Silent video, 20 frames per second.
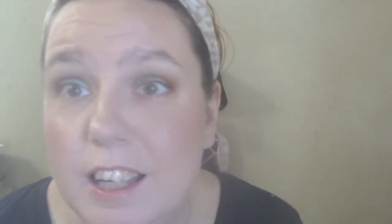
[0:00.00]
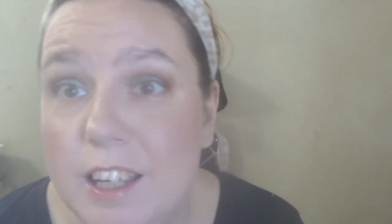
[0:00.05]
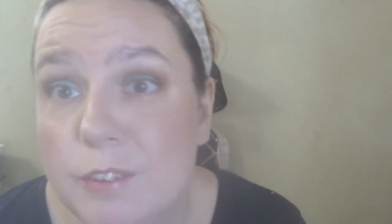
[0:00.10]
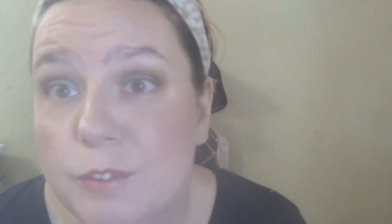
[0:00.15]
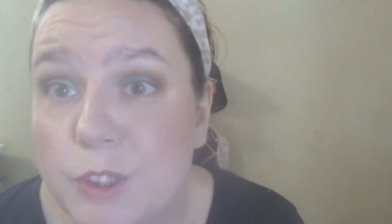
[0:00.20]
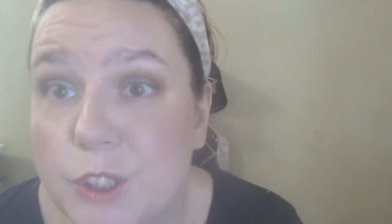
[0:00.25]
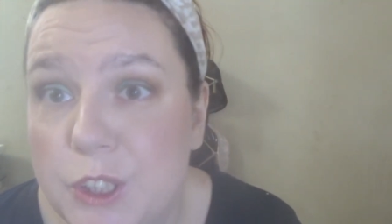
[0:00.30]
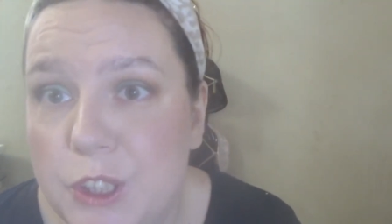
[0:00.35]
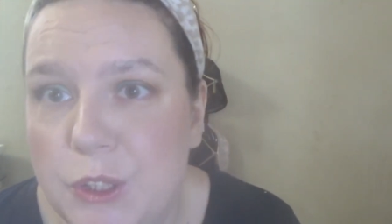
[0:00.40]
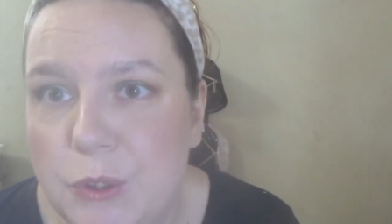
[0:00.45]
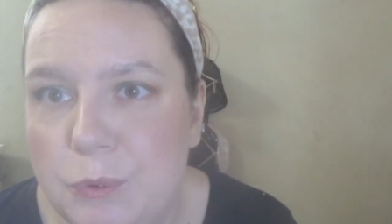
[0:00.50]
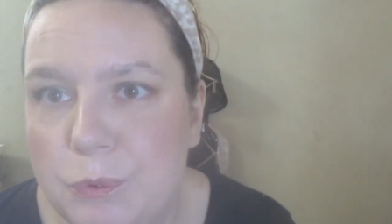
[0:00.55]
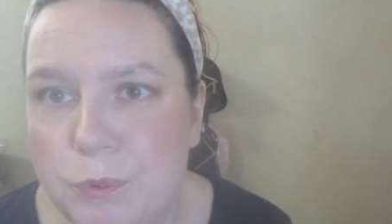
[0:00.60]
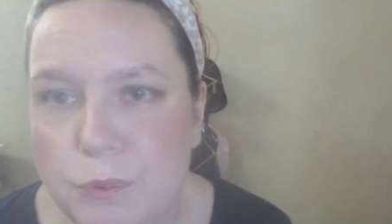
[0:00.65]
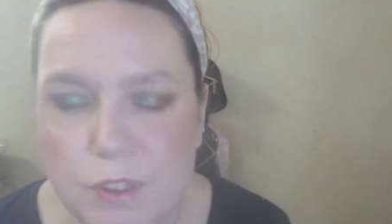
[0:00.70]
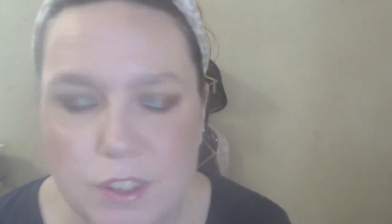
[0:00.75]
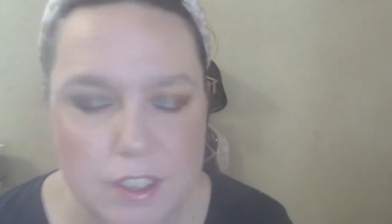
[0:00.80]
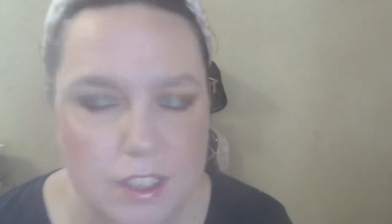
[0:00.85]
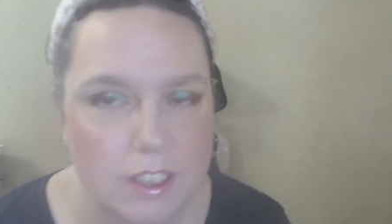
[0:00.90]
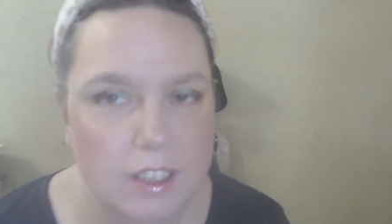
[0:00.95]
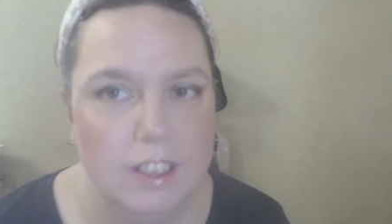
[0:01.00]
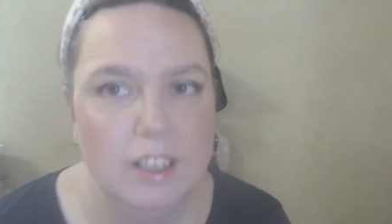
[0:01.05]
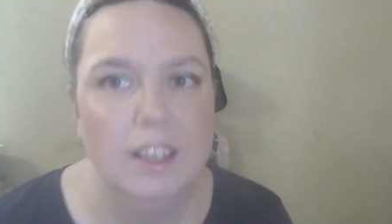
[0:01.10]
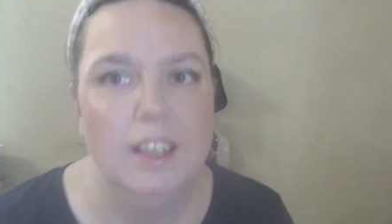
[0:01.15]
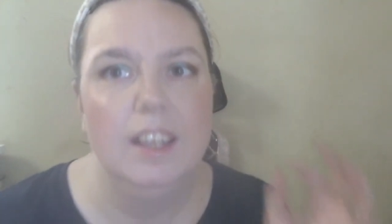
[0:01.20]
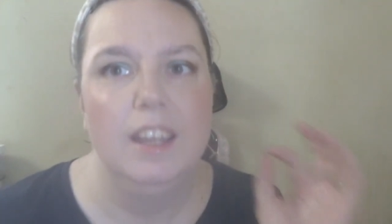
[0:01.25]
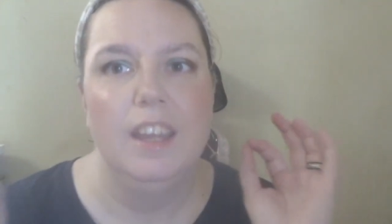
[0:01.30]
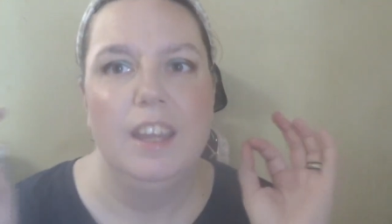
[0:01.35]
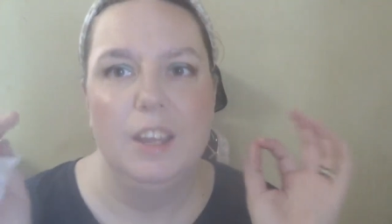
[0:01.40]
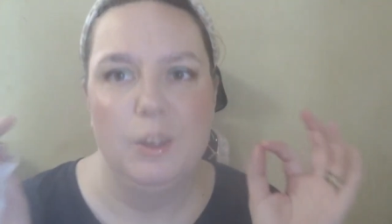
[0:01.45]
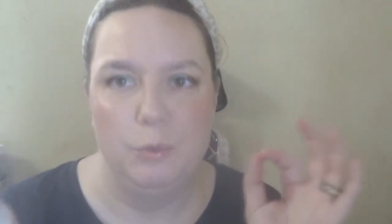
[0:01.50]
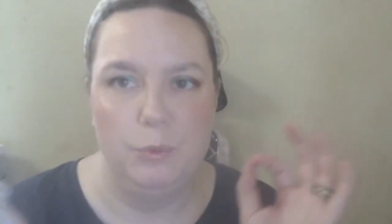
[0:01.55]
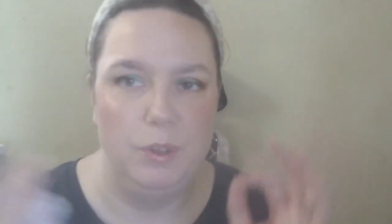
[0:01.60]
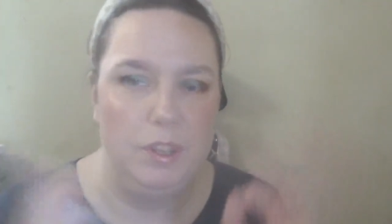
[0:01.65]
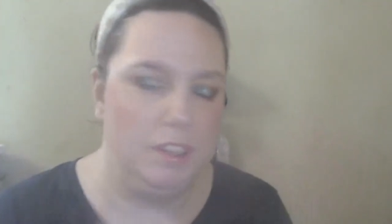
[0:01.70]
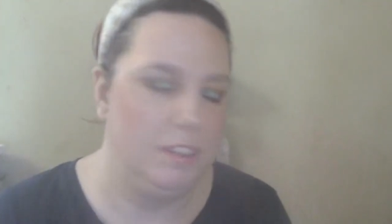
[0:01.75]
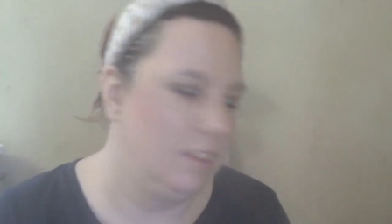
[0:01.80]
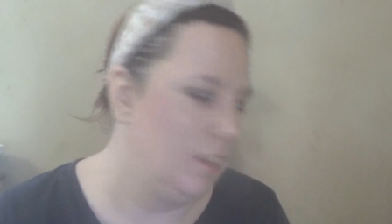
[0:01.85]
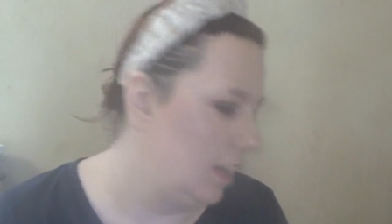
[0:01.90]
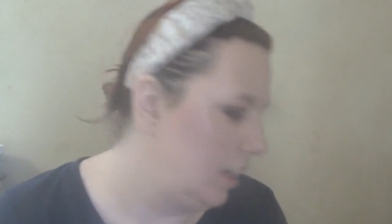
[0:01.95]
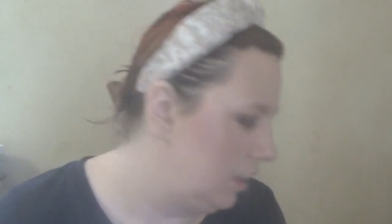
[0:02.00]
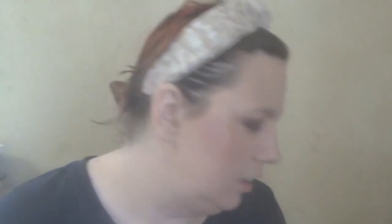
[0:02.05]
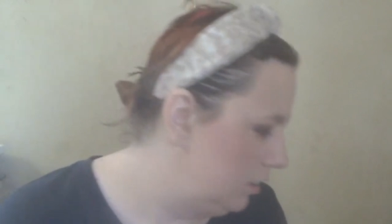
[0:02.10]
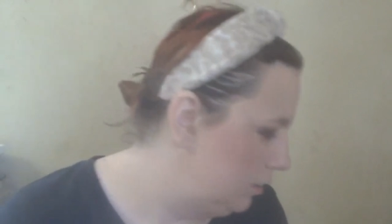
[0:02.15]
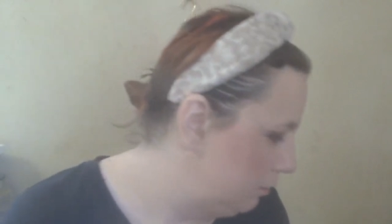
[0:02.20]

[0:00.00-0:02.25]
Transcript: I ever used was that